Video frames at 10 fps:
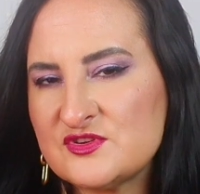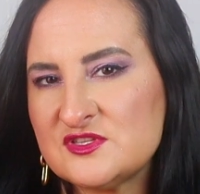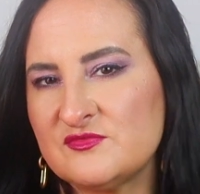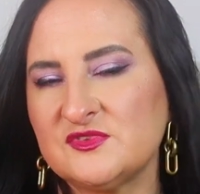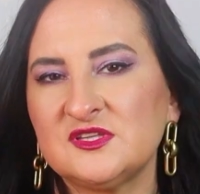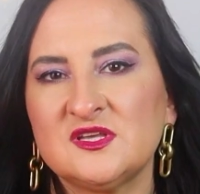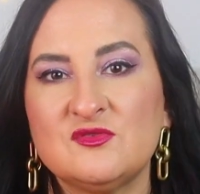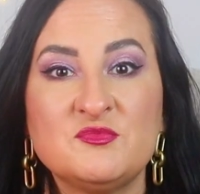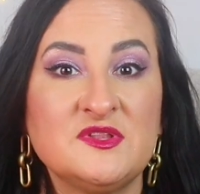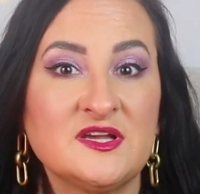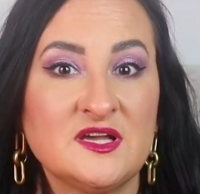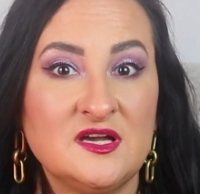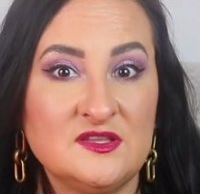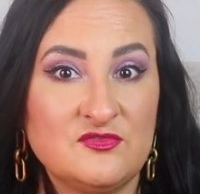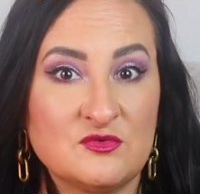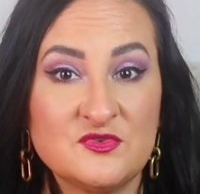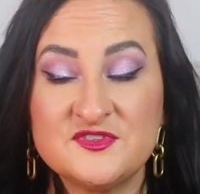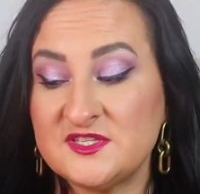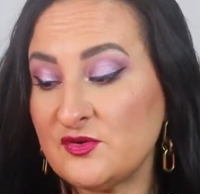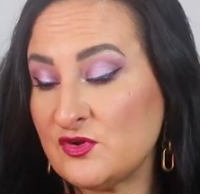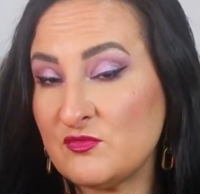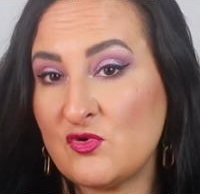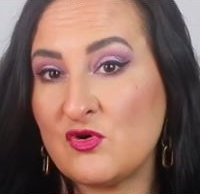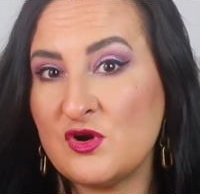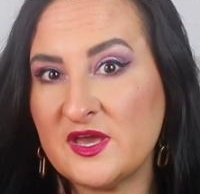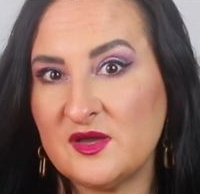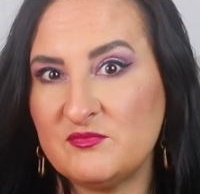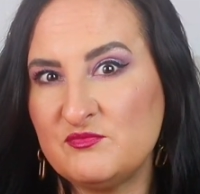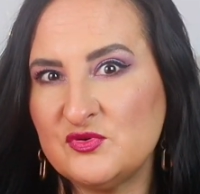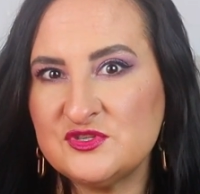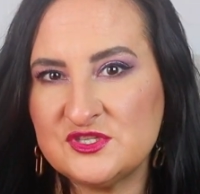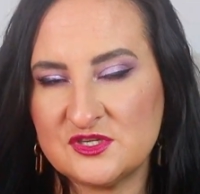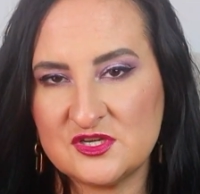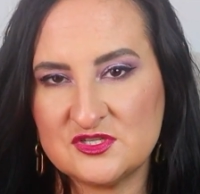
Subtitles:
something that will be like in a form of serum or like a booster.